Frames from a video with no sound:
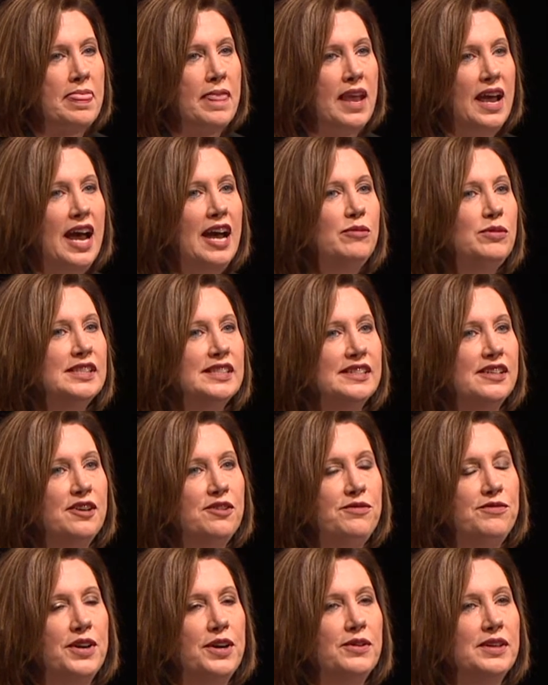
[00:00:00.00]
I was so
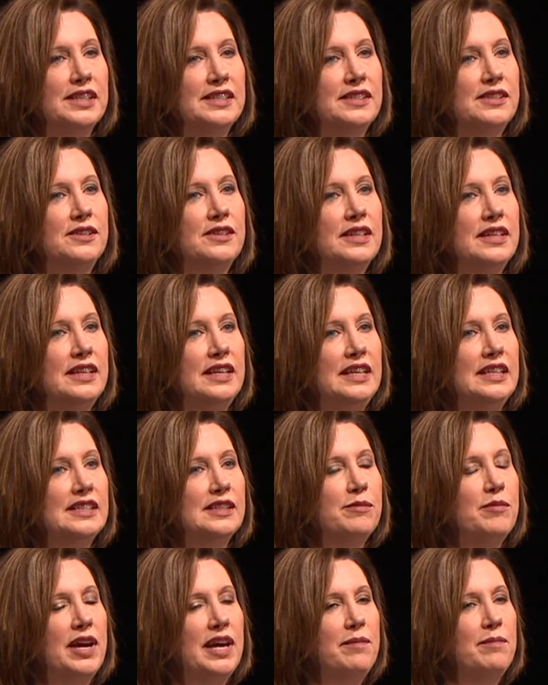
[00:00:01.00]
focused on the needs
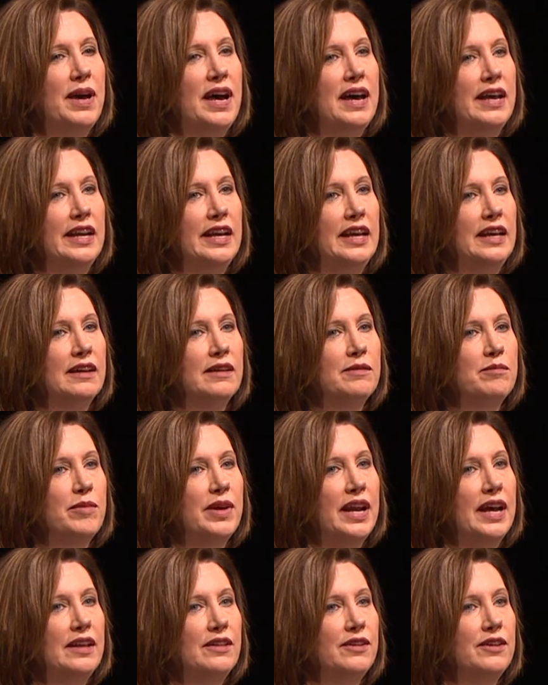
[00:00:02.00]
of my body, but
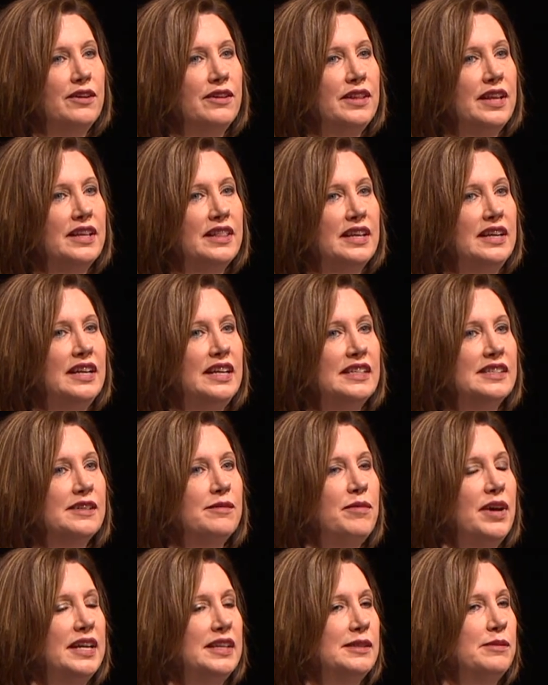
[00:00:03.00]
I learned that the needs of
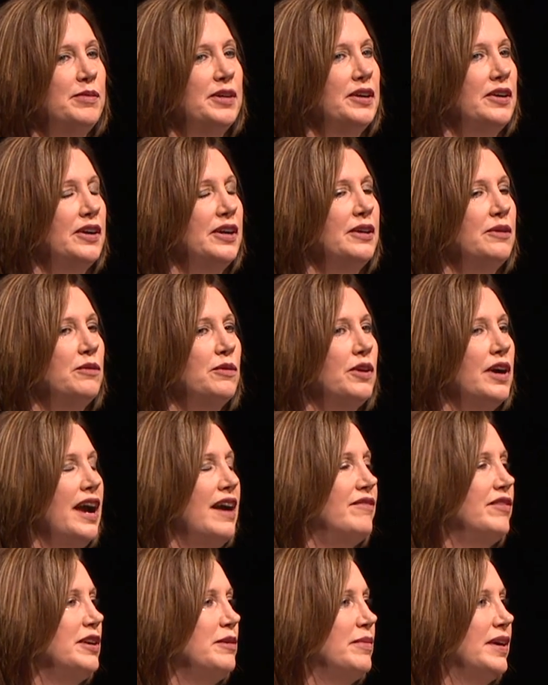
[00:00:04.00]
my spirit were
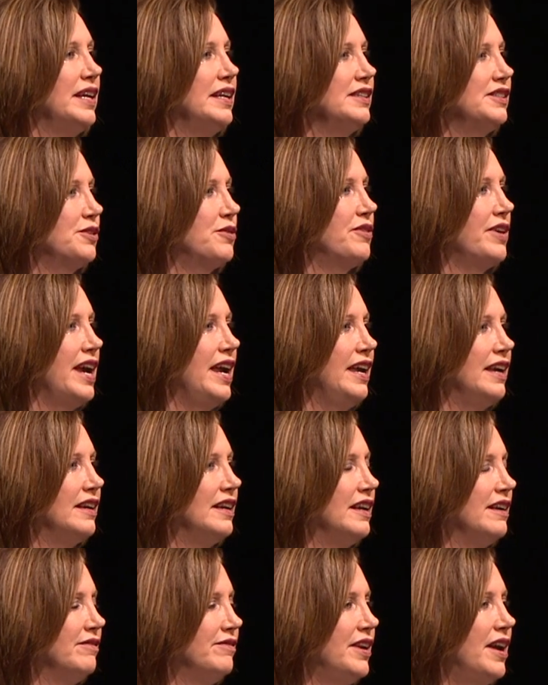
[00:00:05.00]
every bit as great,
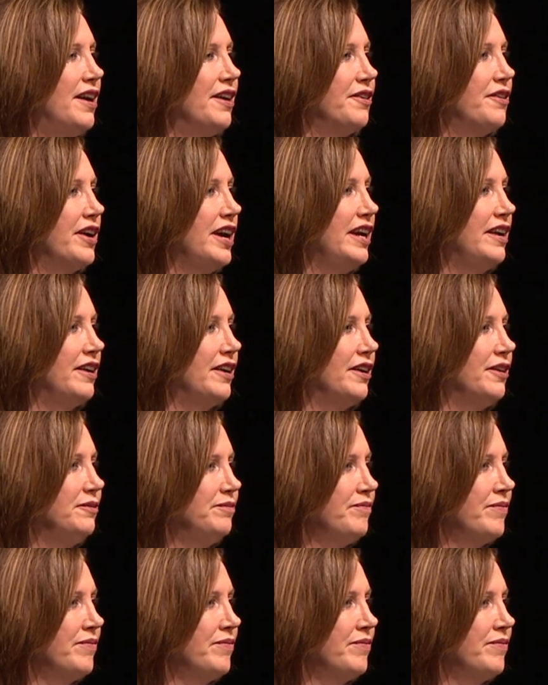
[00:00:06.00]
if not greater.